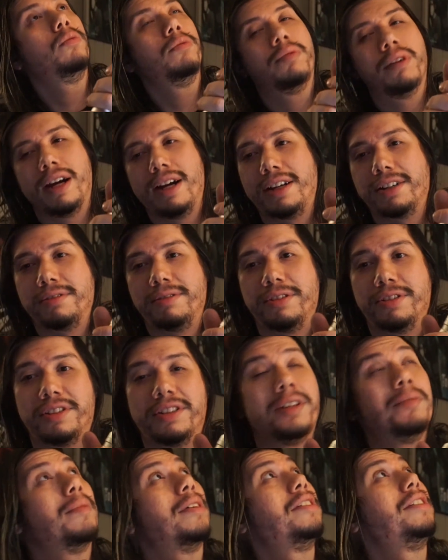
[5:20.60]
I just
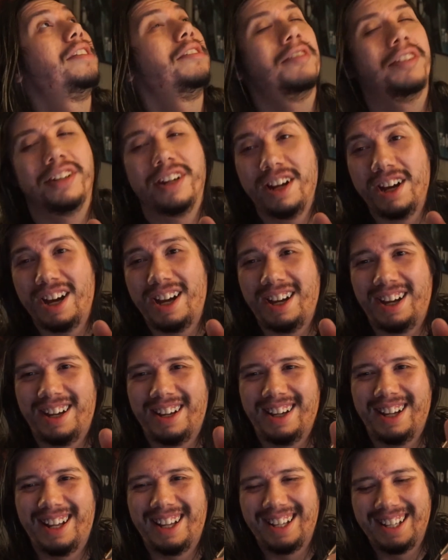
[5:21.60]
hit my ceiling.
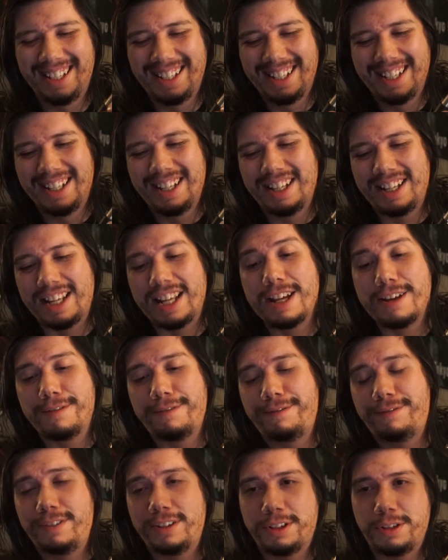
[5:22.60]

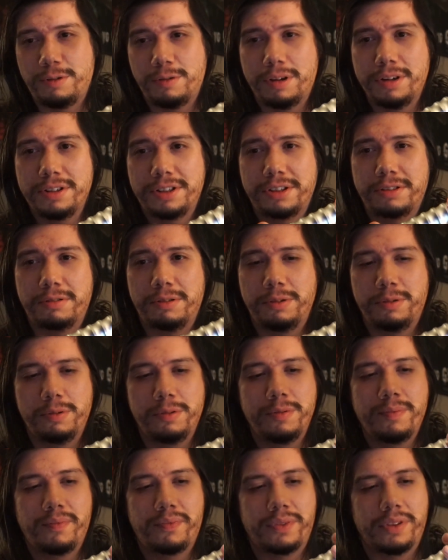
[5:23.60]
If you
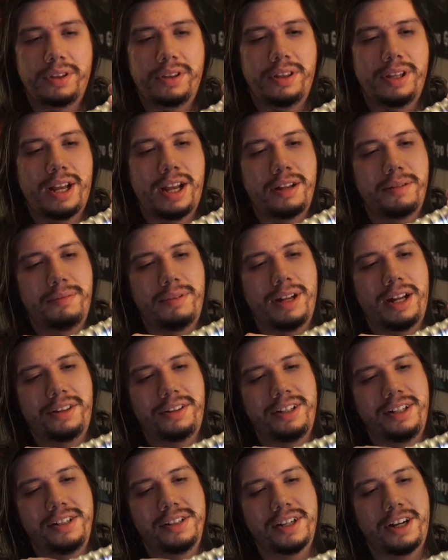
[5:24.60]
unscrew, not
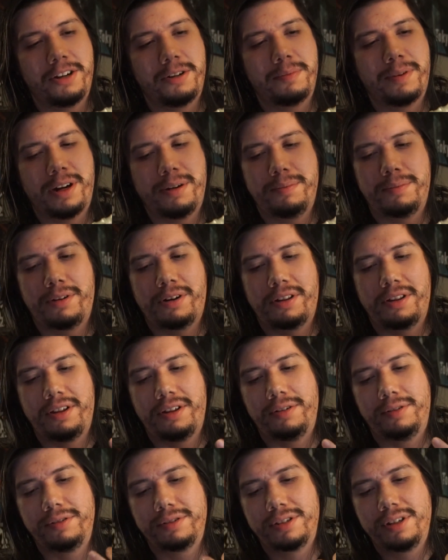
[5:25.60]
the entire bottom part of the
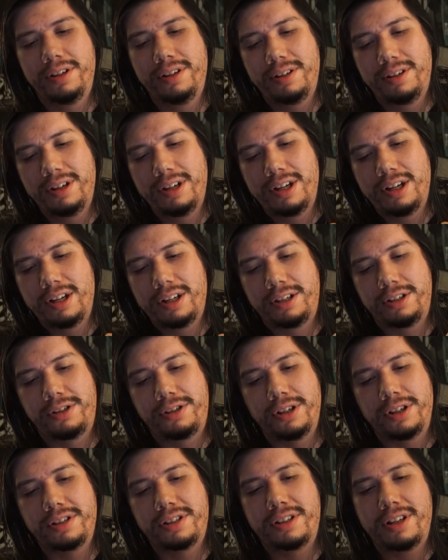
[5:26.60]
hilt,
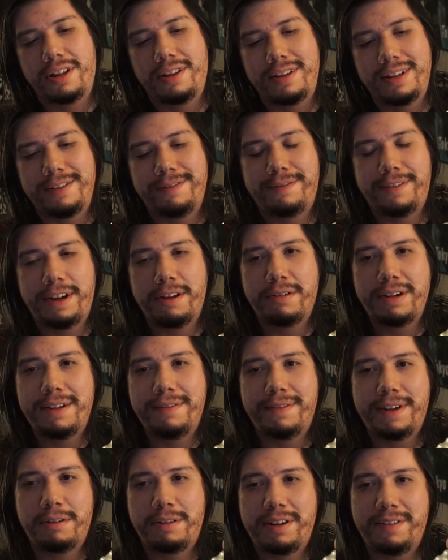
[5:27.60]
just the very,
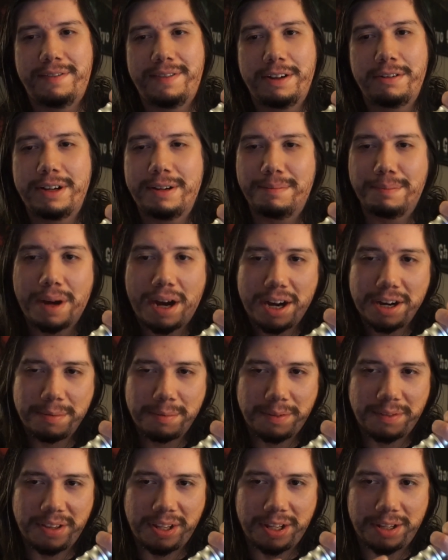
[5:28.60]
very, very bottom
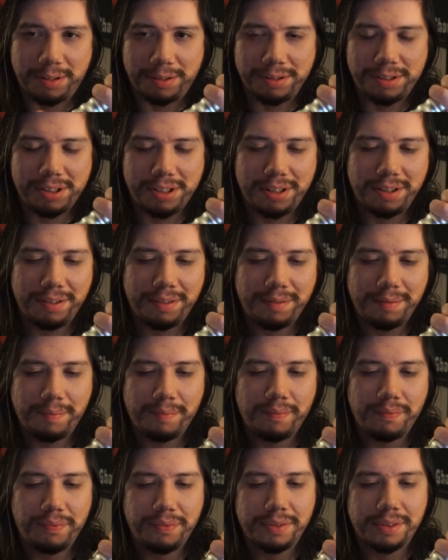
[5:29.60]
of the hilt,
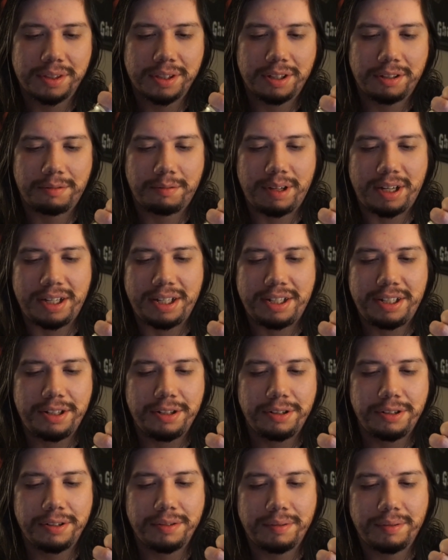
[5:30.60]
right here,